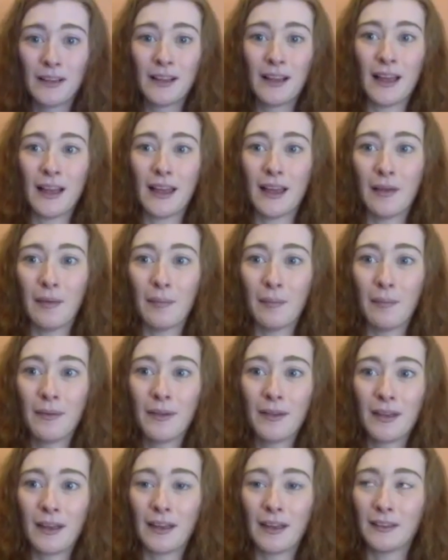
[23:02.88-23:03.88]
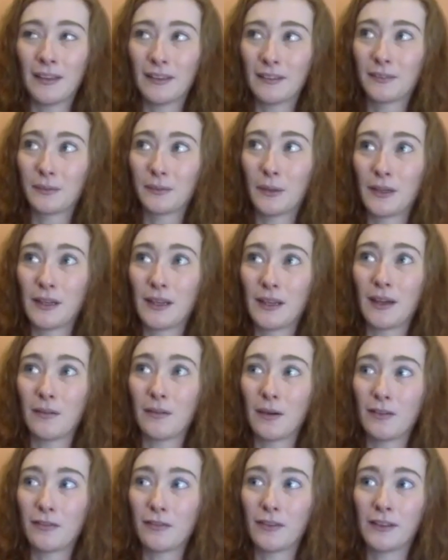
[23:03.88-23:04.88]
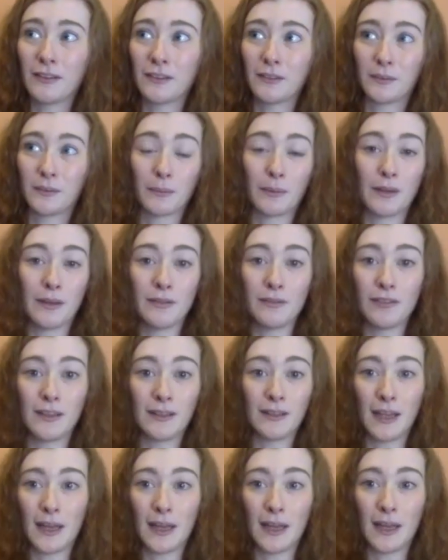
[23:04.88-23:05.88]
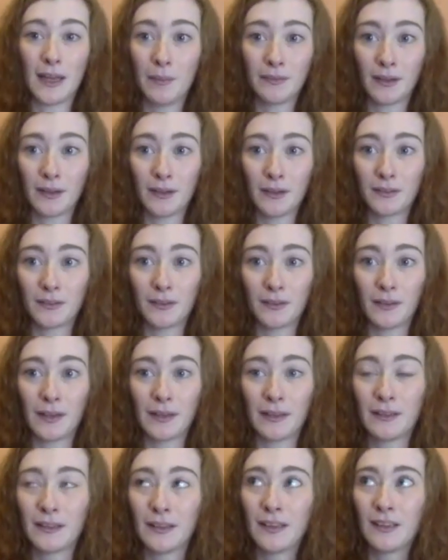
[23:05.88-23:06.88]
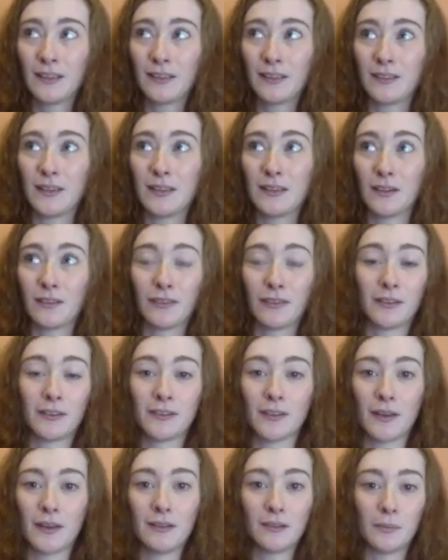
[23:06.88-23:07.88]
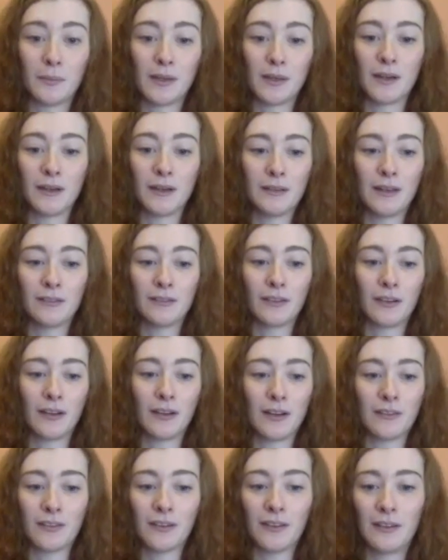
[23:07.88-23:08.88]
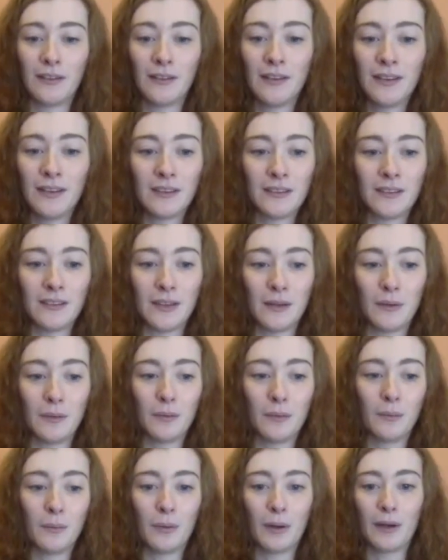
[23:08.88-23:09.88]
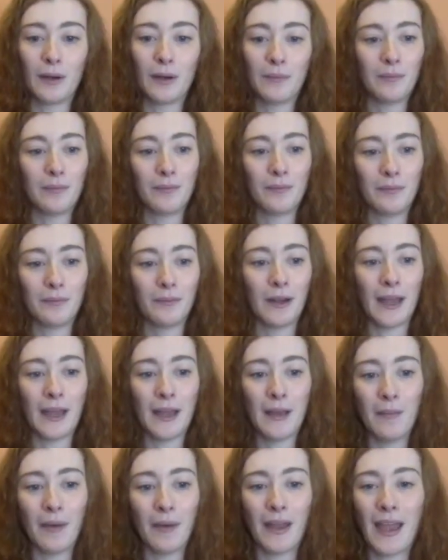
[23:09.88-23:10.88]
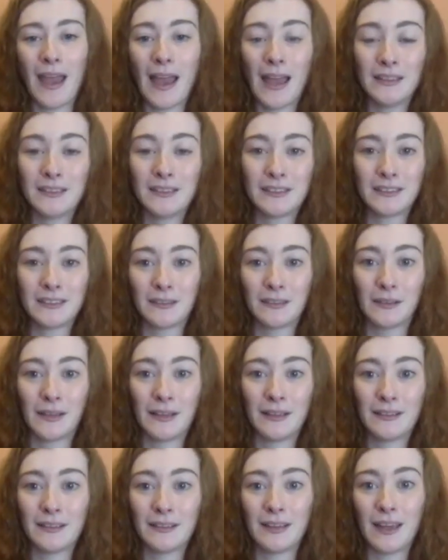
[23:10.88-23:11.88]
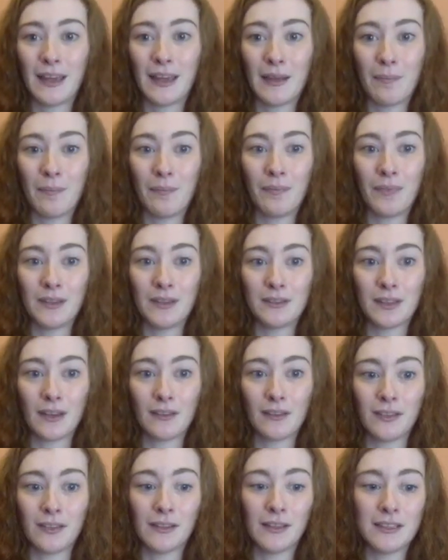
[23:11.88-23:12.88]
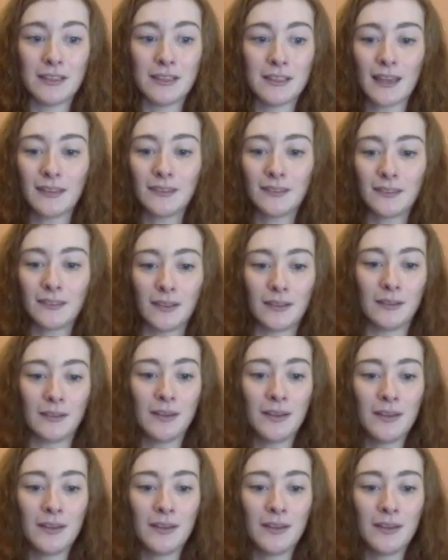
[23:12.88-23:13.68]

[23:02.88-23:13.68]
And that's really how I felt in Vietnam. I started to like see different sides of me I'd never even knew where I had. So like it definitely tests and